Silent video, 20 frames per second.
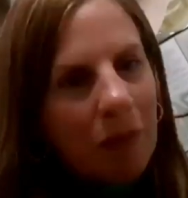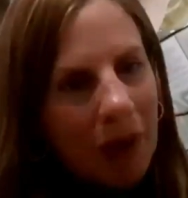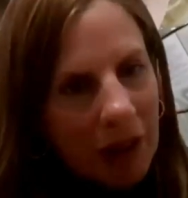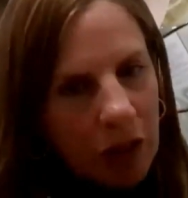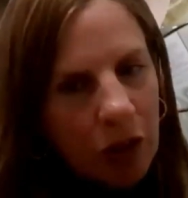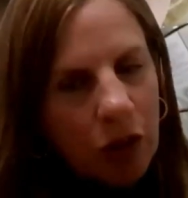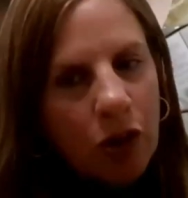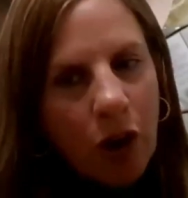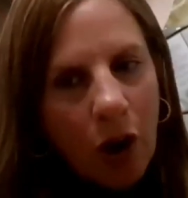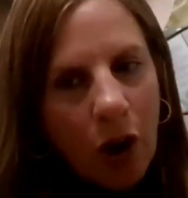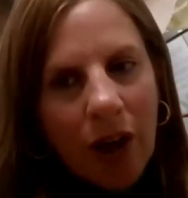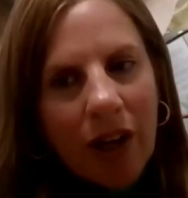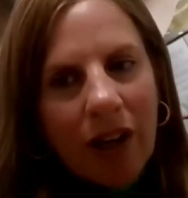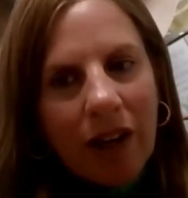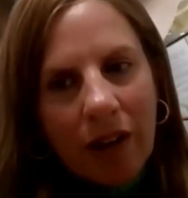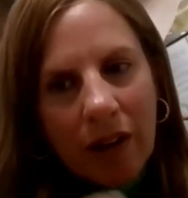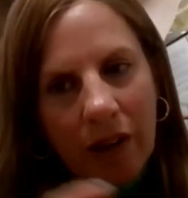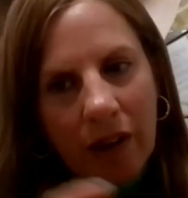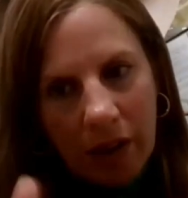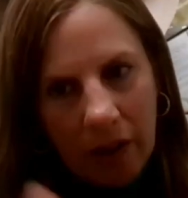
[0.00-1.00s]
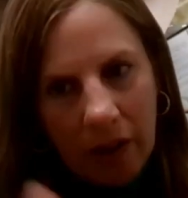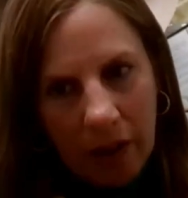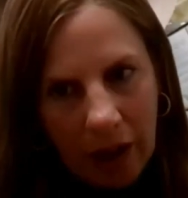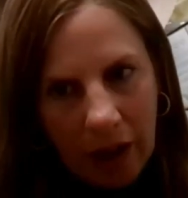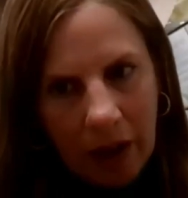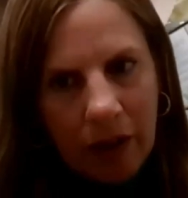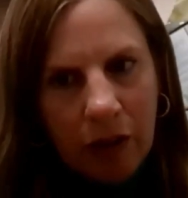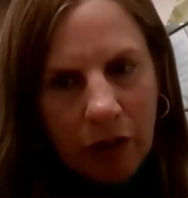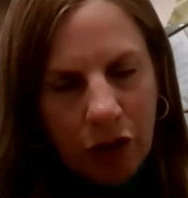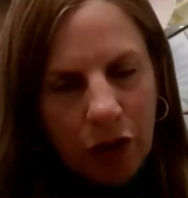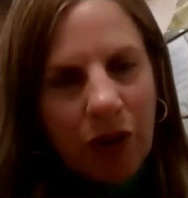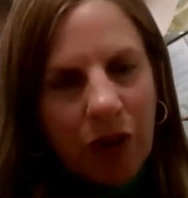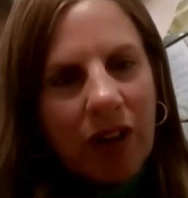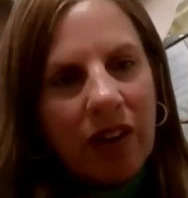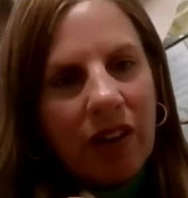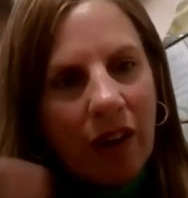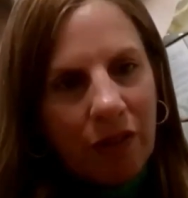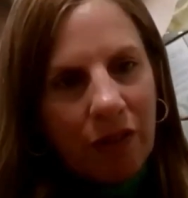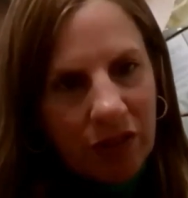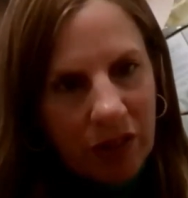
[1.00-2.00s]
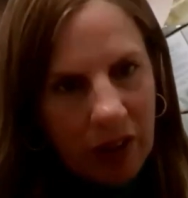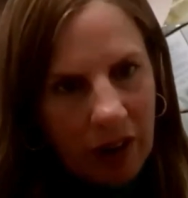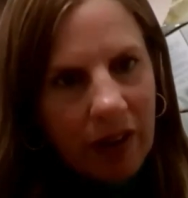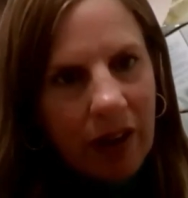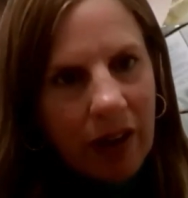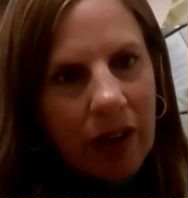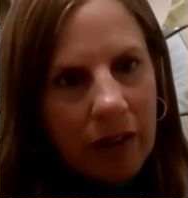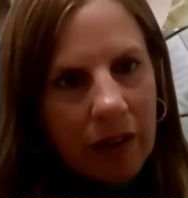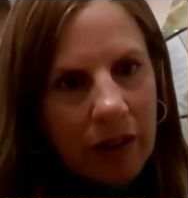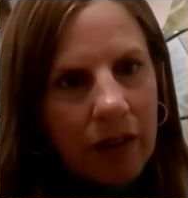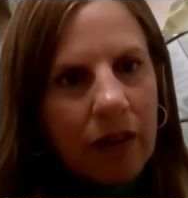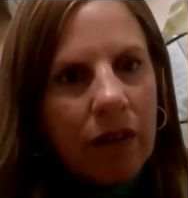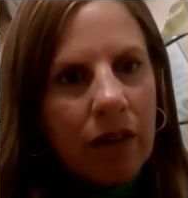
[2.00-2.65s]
but you're going uh, during yeah, so the Haftarah?